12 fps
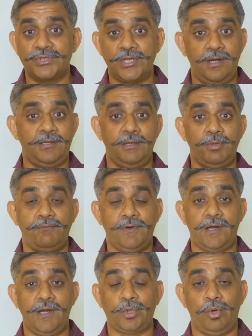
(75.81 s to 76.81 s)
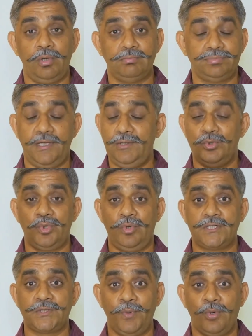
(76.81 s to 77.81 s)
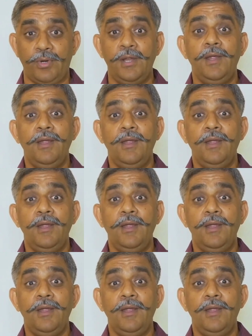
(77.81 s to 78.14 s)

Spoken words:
charitable work at all, then you should explore